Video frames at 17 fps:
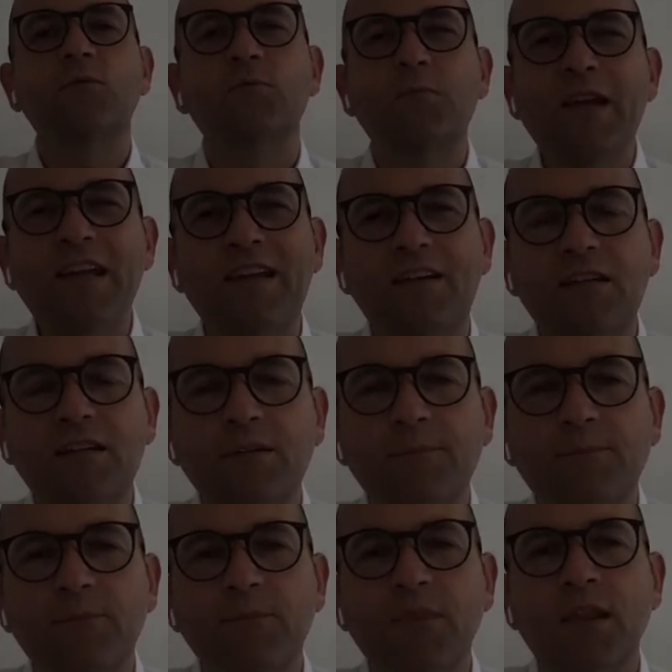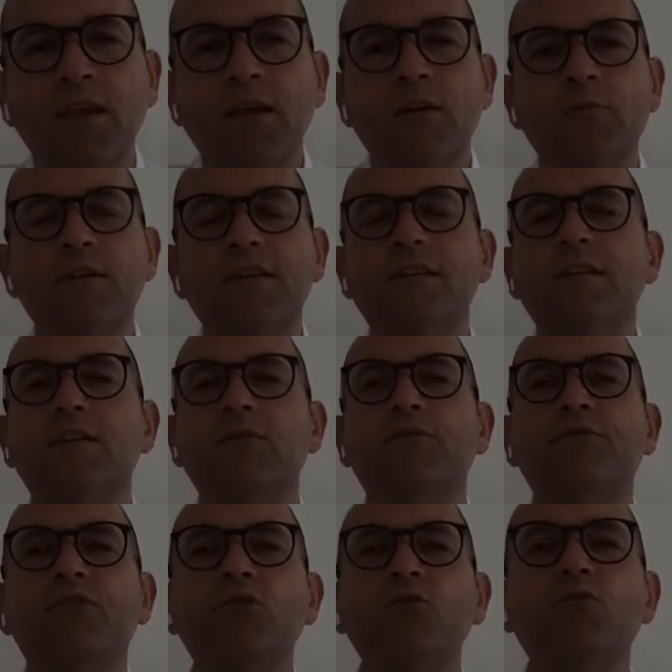week within a
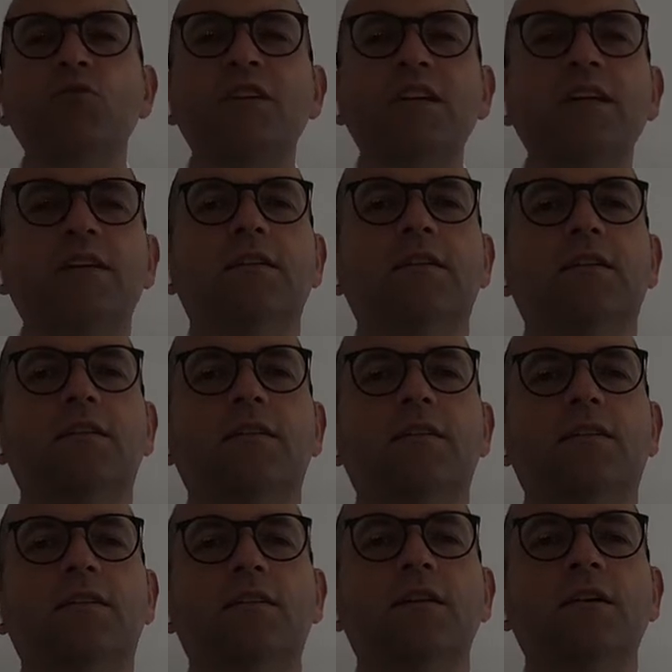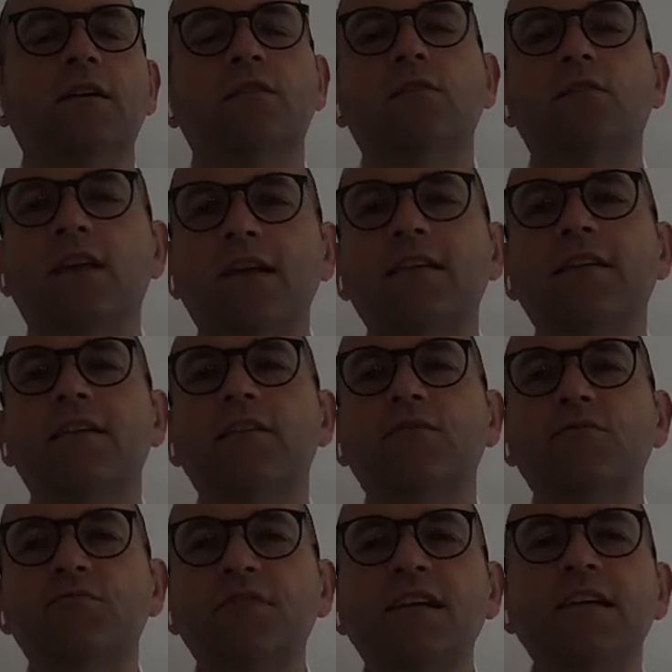few years. So that
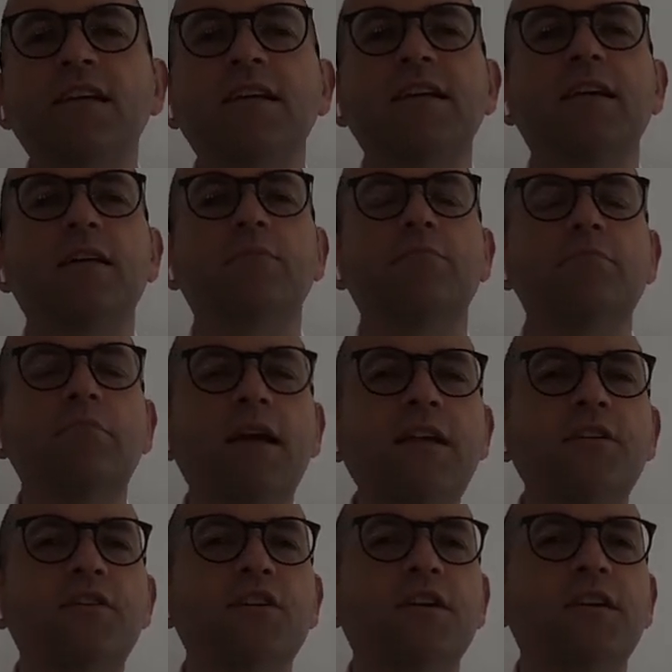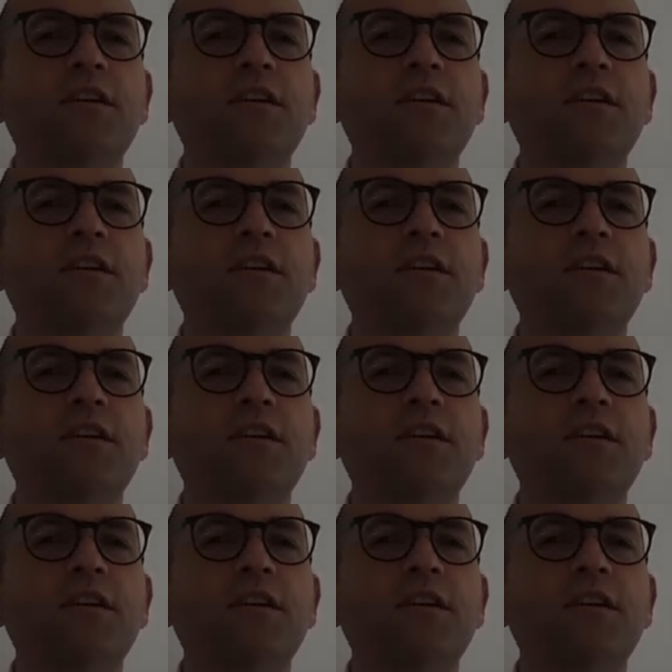is really a major